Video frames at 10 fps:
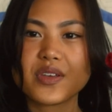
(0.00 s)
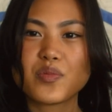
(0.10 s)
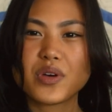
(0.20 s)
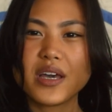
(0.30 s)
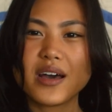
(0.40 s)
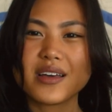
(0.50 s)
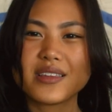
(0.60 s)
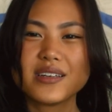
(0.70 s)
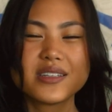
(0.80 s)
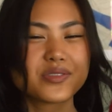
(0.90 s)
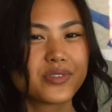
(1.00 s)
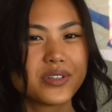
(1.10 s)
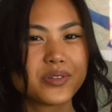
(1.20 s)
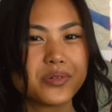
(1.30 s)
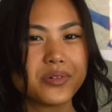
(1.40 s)
But yeah, I think it's
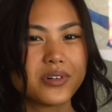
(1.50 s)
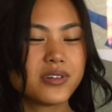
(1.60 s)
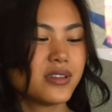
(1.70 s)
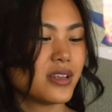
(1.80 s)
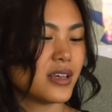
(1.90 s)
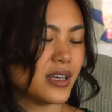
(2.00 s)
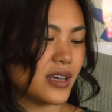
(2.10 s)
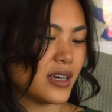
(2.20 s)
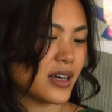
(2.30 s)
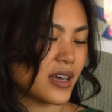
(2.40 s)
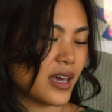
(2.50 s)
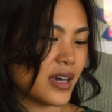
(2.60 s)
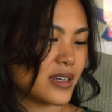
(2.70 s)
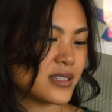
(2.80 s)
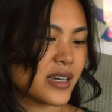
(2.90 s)
really cool,
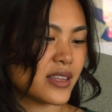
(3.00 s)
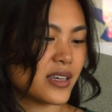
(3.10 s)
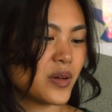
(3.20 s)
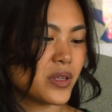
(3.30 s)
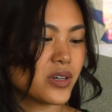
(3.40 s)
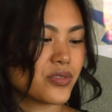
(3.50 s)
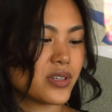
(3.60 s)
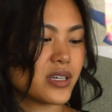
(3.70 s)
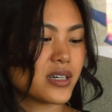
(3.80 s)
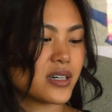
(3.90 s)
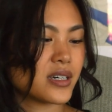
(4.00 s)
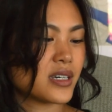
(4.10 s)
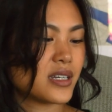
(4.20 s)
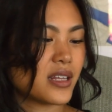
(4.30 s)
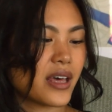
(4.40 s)
and I think it would look really
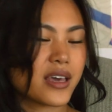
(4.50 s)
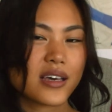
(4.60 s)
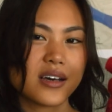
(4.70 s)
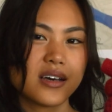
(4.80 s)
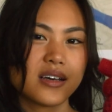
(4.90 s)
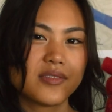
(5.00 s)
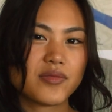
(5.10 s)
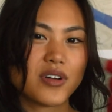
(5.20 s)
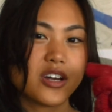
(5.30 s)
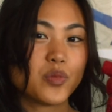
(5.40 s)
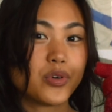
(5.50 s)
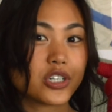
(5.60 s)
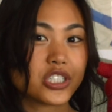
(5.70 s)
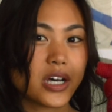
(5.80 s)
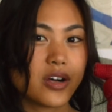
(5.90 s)
good like on a
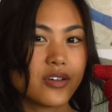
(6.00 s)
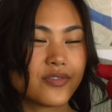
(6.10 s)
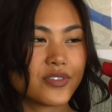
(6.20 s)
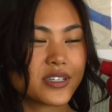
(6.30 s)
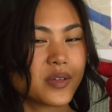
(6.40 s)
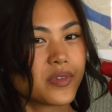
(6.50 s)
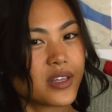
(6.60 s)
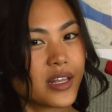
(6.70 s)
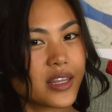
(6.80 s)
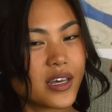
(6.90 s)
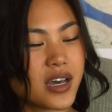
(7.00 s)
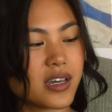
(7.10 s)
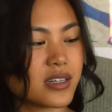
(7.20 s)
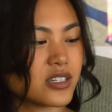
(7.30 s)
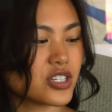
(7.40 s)
bookshelf or something like
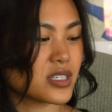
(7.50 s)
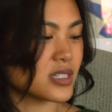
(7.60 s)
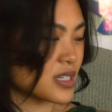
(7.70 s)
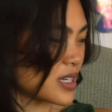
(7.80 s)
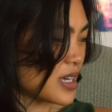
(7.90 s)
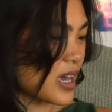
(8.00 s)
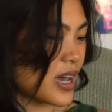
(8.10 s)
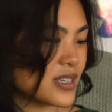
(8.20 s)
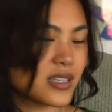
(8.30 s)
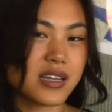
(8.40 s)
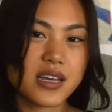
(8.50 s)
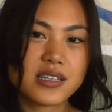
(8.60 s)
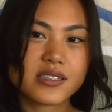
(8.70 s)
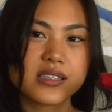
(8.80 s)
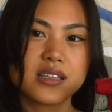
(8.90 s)
that, just as a
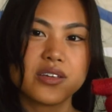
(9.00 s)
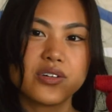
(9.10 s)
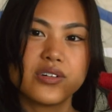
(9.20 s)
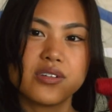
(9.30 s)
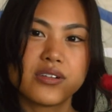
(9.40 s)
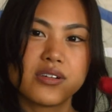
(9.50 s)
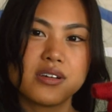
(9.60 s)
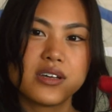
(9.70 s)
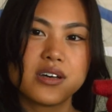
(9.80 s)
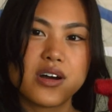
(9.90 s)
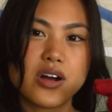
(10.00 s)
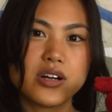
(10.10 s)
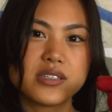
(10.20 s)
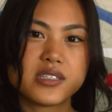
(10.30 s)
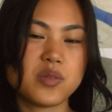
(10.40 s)
nice little
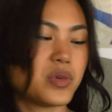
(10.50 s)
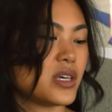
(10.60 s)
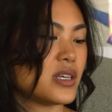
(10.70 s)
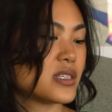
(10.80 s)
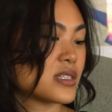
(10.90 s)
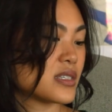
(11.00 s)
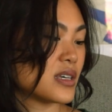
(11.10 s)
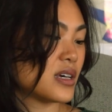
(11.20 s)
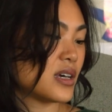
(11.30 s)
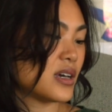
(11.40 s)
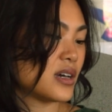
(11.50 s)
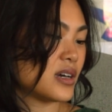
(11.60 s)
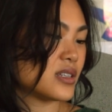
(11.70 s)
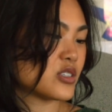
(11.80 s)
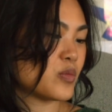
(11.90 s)
artsy piece.
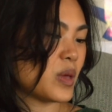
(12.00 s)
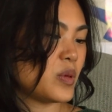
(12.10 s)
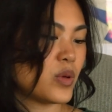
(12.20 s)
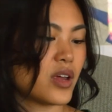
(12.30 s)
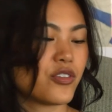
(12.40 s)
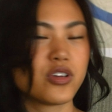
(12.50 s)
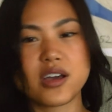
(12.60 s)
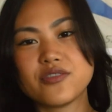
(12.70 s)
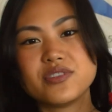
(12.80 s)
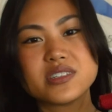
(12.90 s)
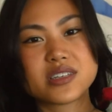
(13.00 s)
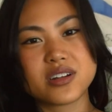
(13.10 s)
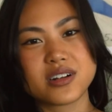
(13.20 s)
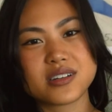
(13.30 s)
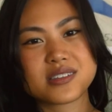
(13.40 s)
And so maybe whenever you have
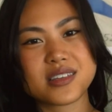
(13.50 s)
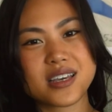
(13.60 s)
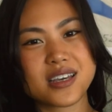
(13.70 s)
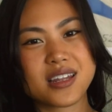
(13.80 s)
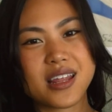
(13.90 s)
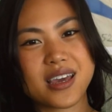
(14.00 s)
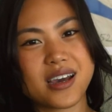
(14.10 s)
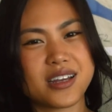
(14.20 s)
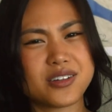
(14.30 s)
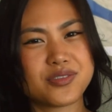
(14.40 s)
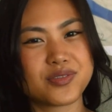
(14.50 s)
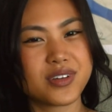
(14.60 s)
visitors, they could like kind of,